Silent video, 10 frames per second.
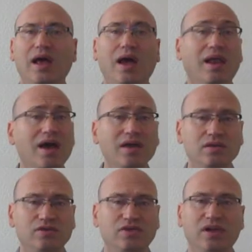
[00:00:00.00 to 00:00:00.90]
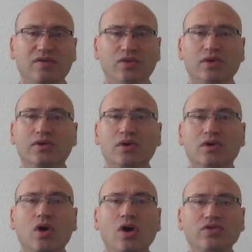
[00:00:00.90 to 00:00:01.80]
align yourself with the wrong
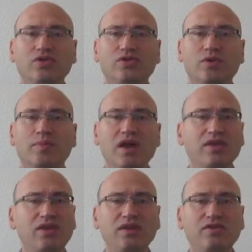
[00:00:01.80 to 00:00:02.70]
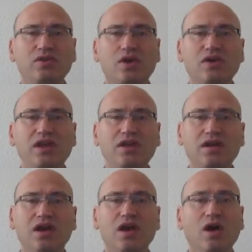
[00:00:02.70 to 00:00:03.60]
causes, or buy things you don't need
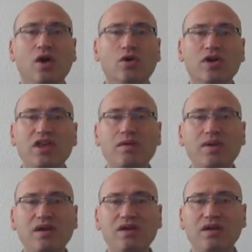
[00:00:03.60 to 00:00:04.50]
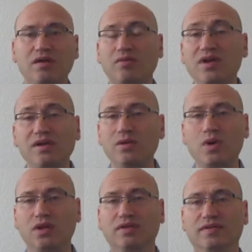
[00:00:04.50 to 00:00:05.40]
or even really
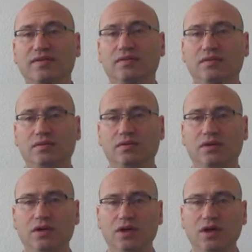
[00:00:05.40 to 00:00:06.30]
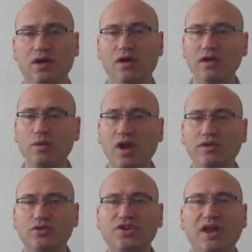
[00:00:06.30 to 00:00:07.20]
want, you will
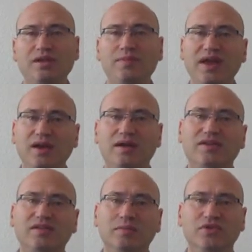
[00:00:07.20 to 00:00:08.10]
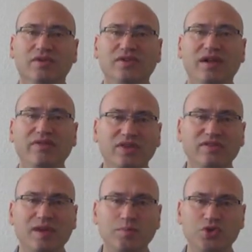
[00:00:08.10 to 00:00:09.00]
understand the mechanisms of
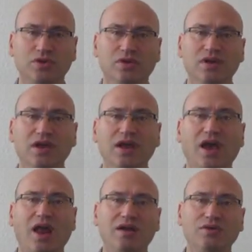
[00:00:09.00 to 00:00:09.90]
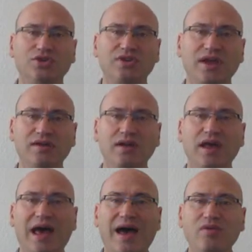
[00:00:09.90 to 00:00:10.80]
self-deception and understand
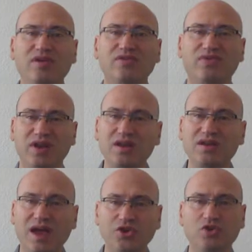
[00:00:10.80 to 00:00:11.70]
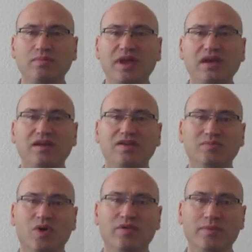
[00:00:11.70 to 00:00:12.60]
how this very natural
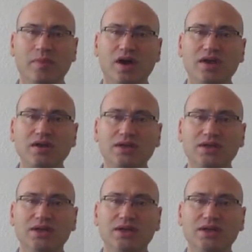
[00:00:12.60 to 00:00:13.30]
mechanism of the mind